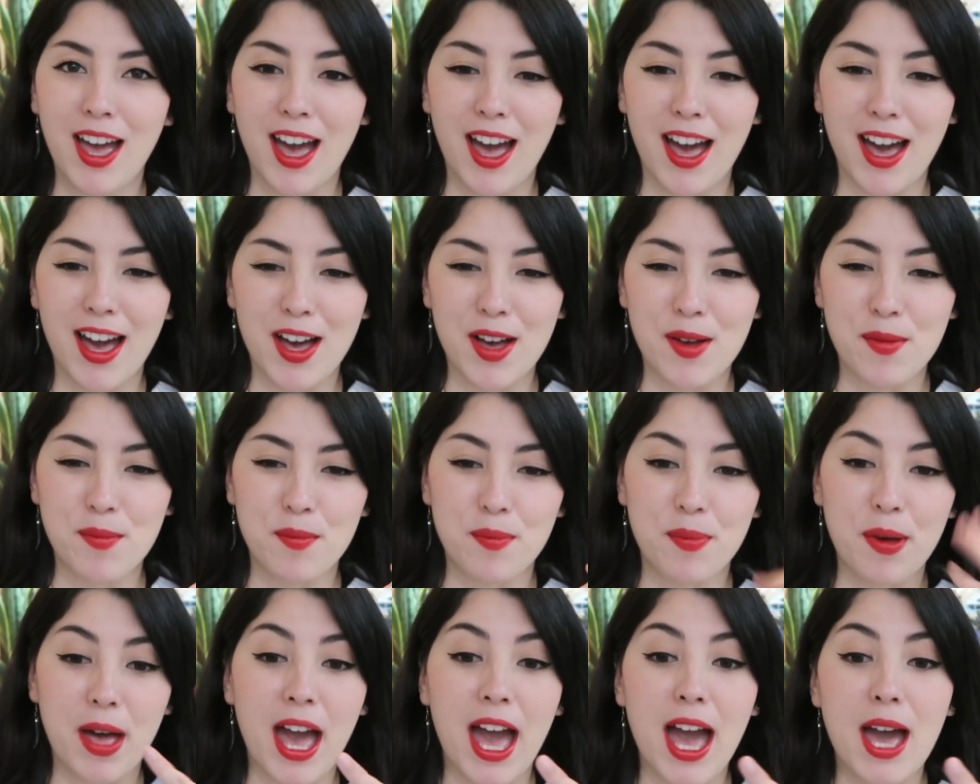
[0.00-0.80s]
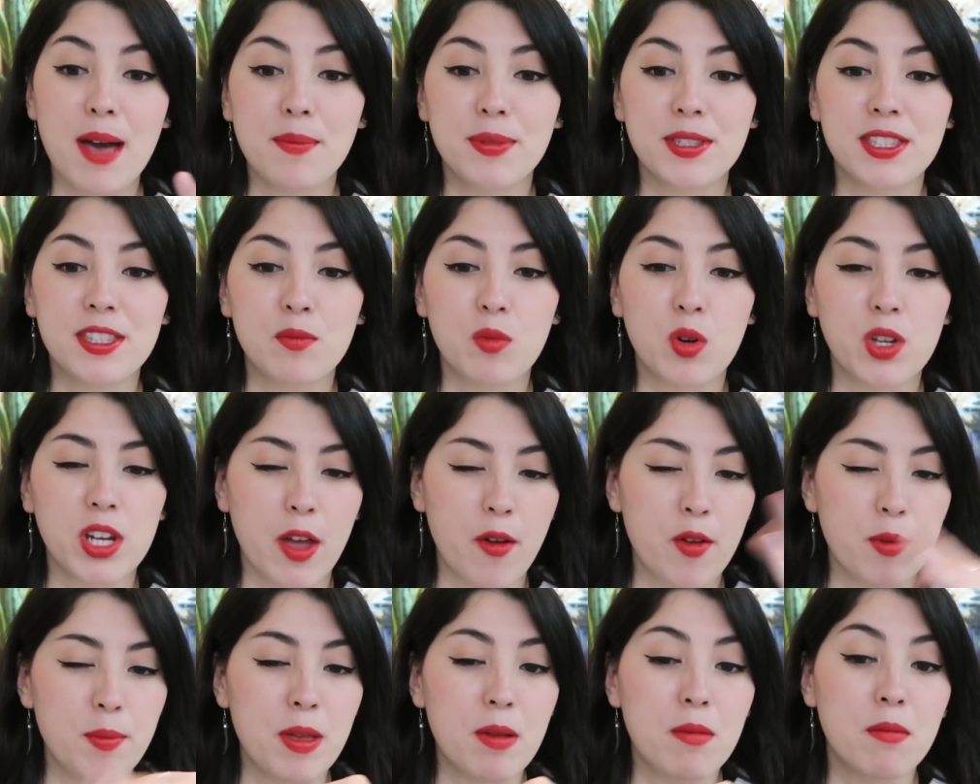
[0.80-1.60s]
Perhaps what
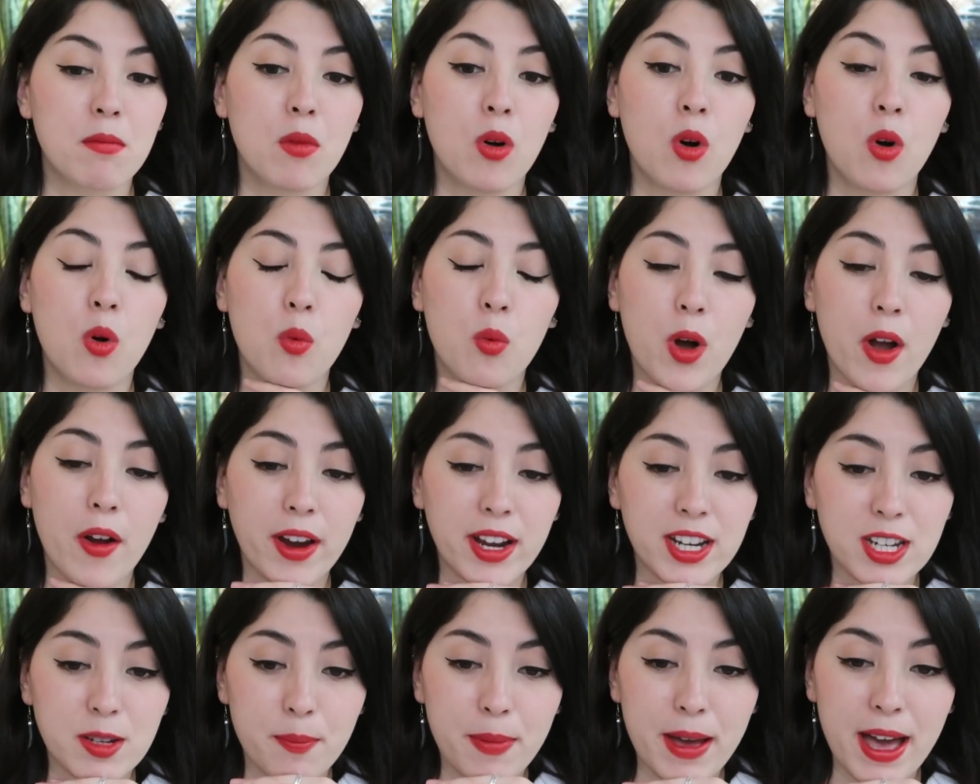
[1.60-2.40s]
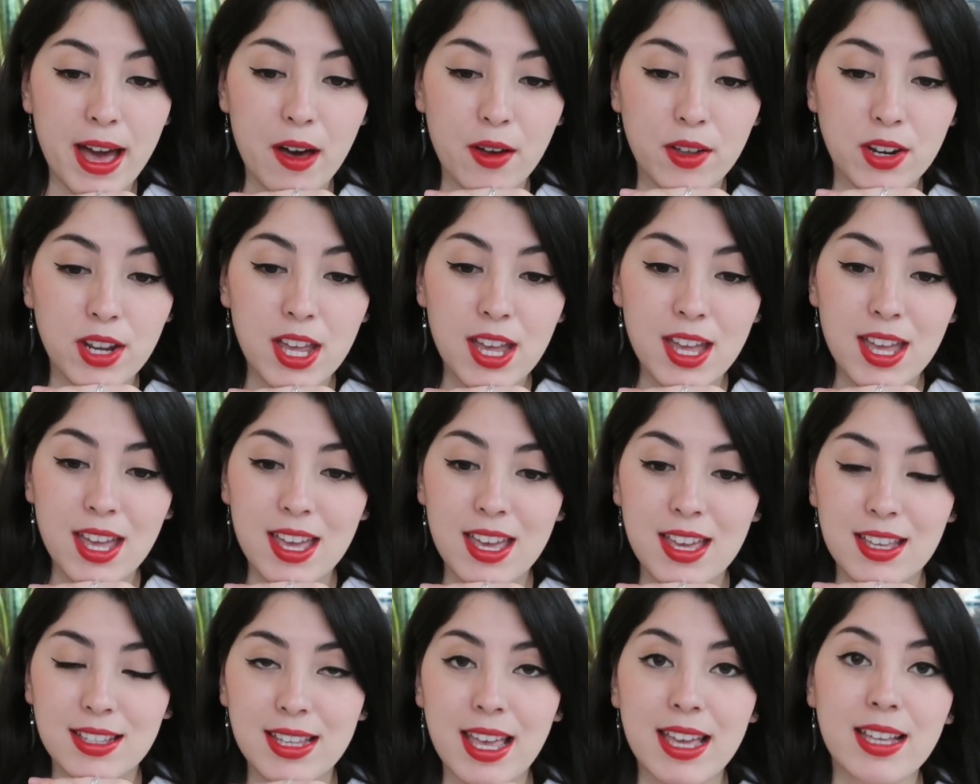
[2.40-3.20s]
I would be more worried about
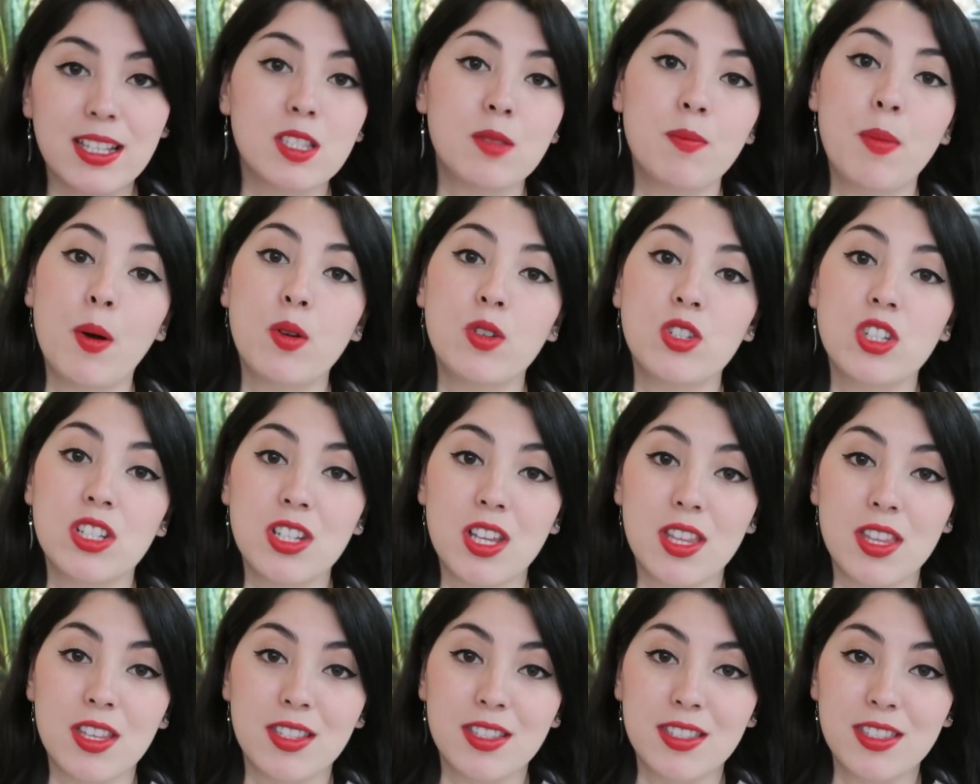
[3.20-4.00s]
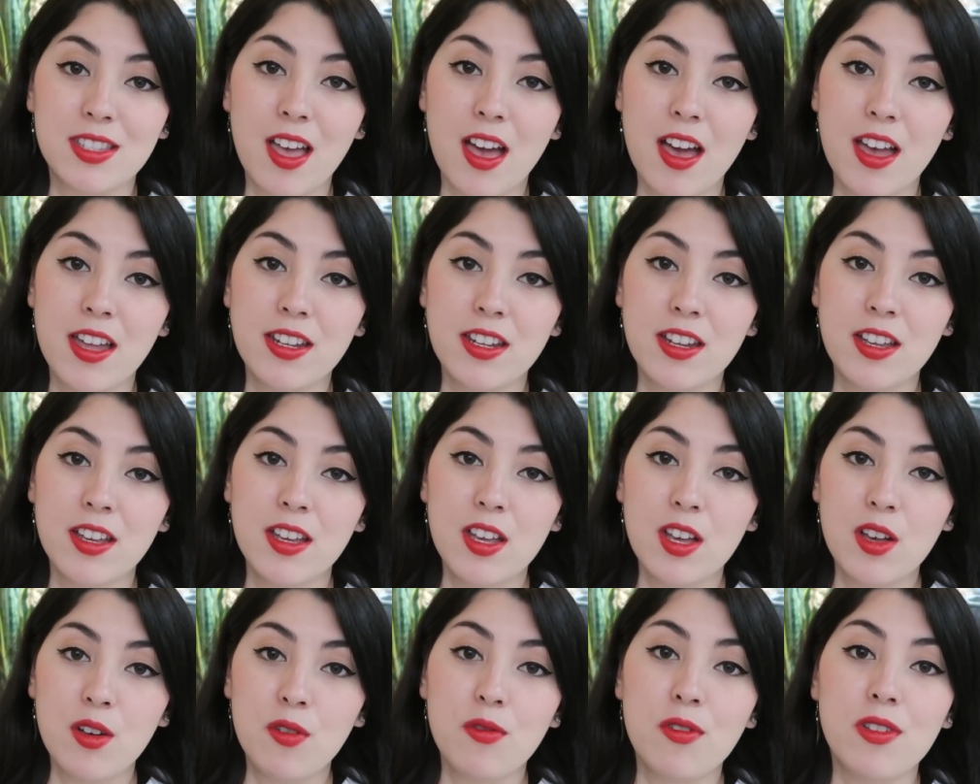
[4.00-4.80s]
is exposure to the sun
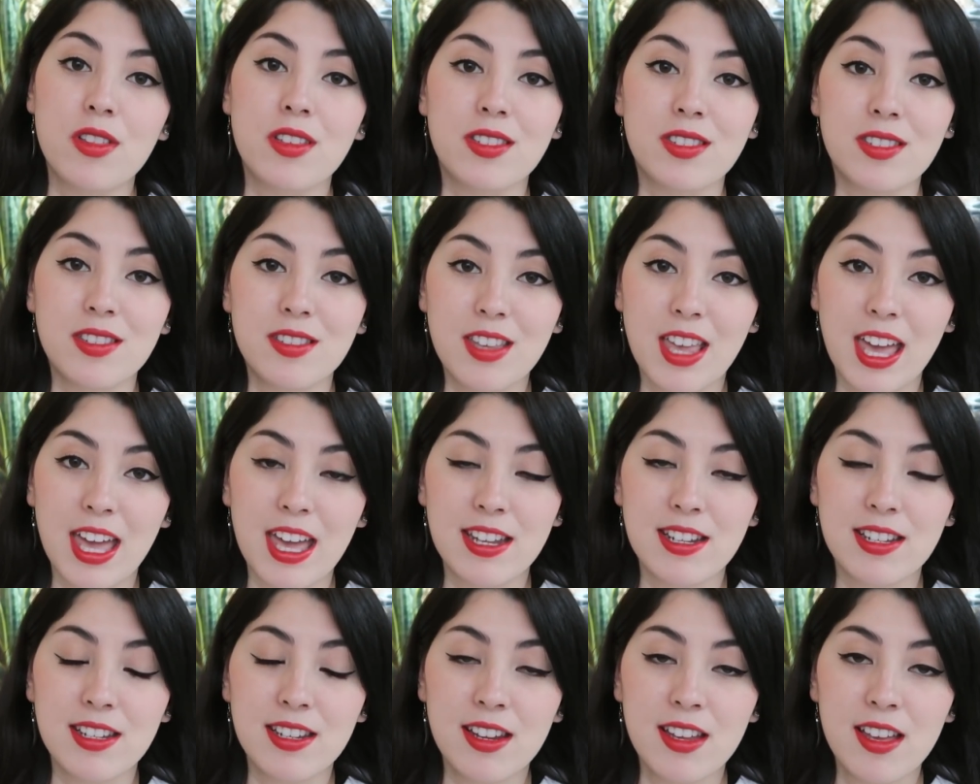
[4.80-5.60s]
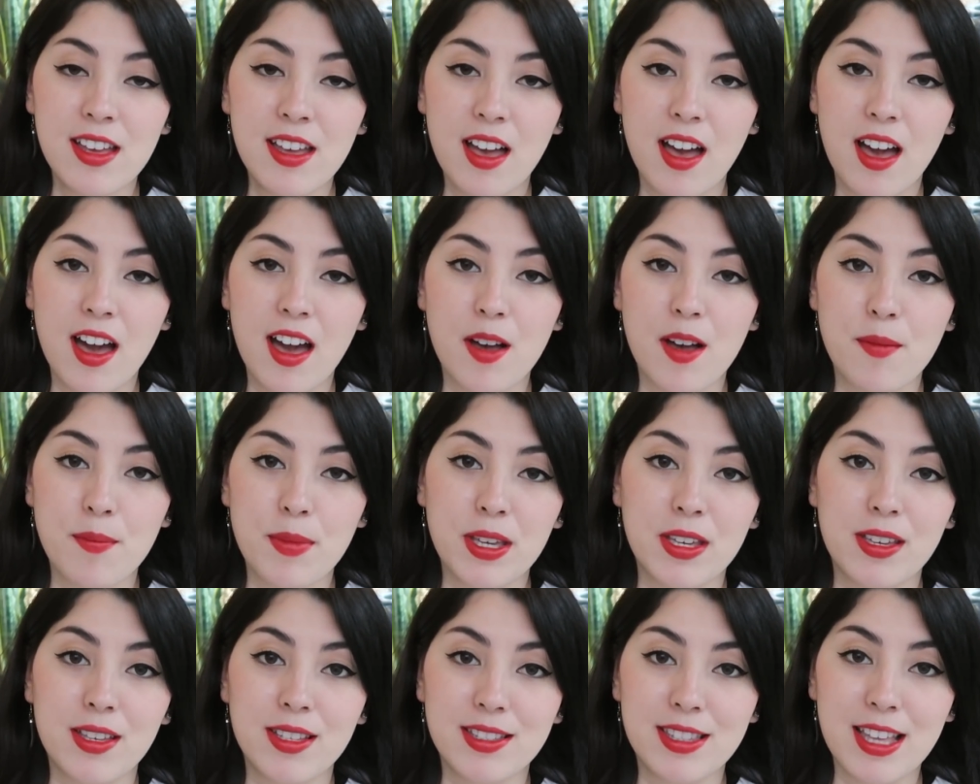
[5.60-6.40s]
for the skin,
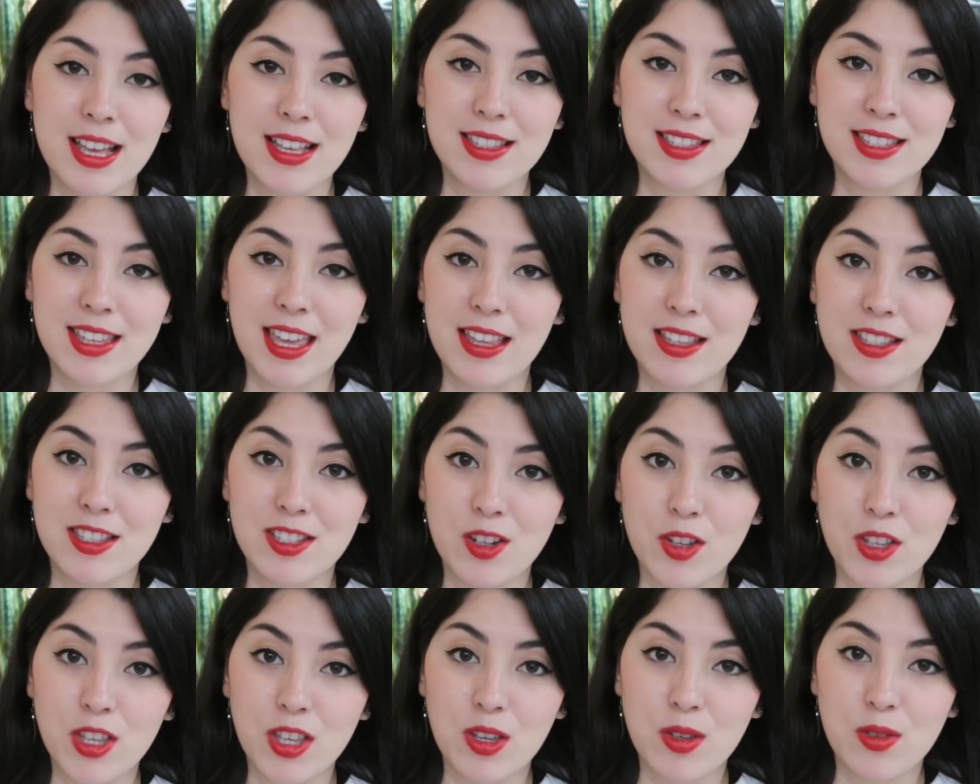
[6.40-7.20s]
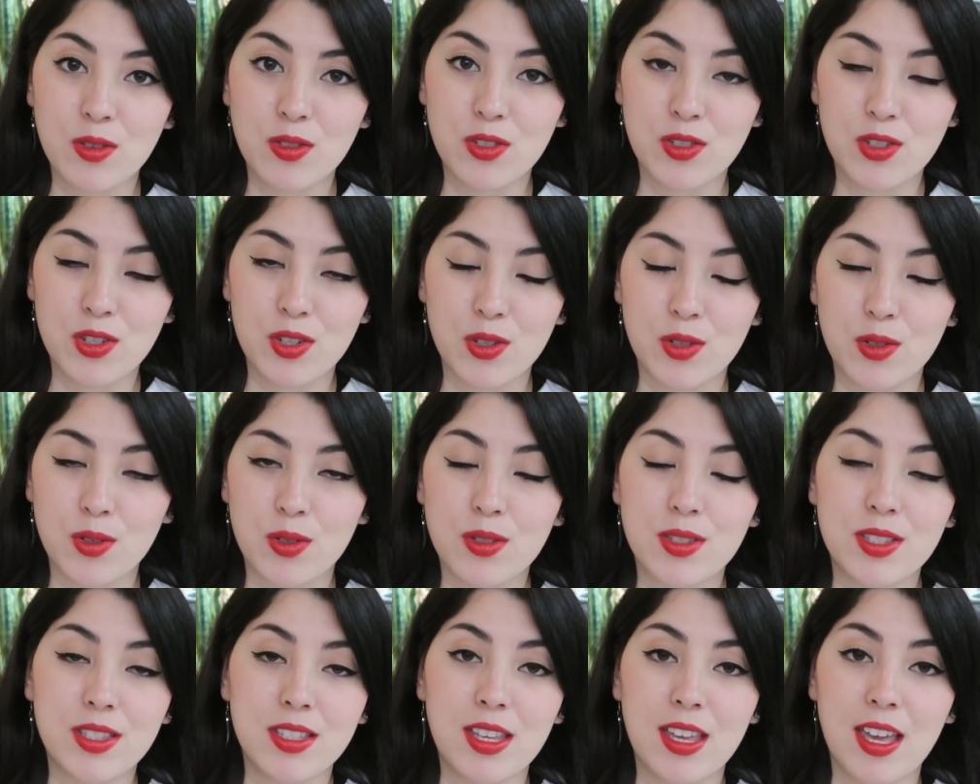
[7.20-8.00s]
because that skin's not used
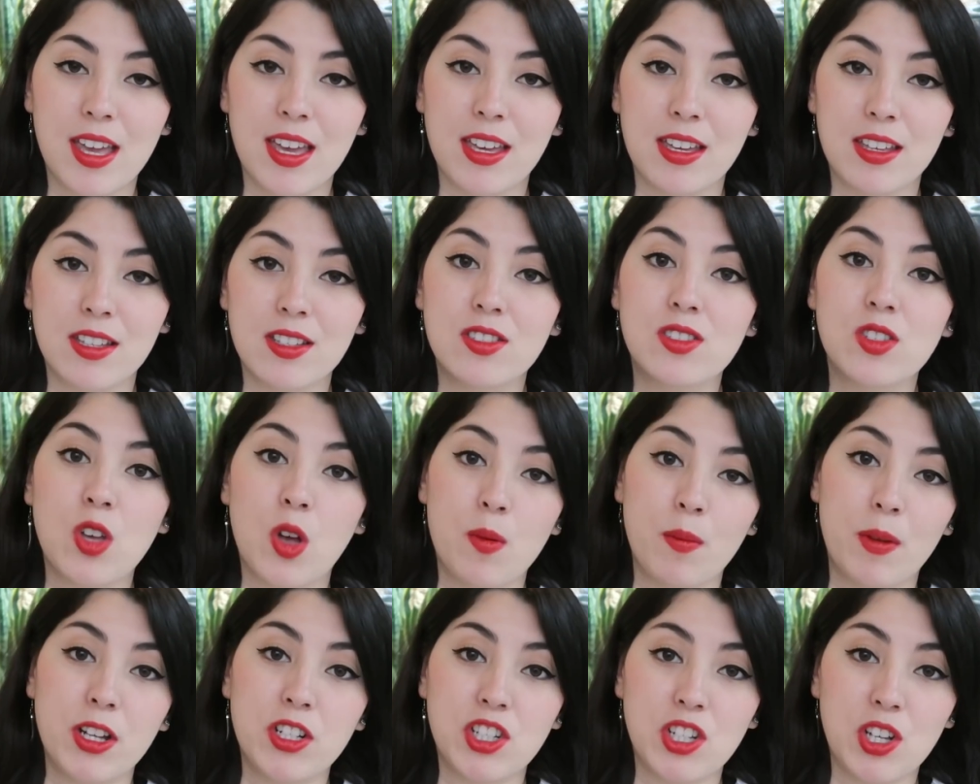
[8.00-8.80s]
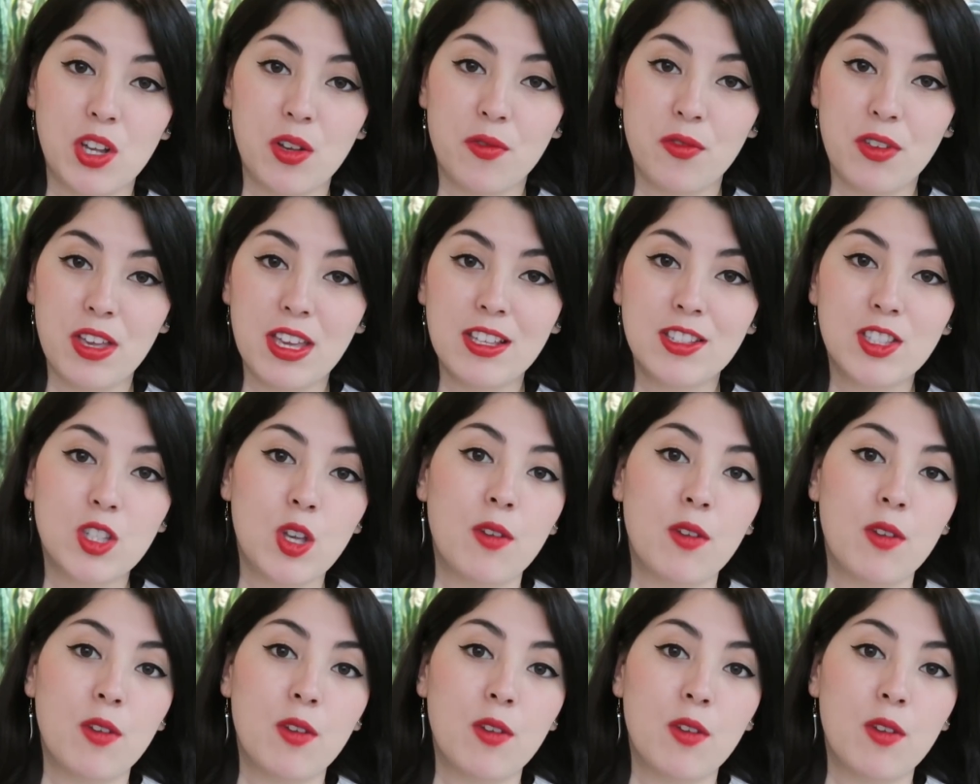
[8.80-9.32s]
to seeing so much UV.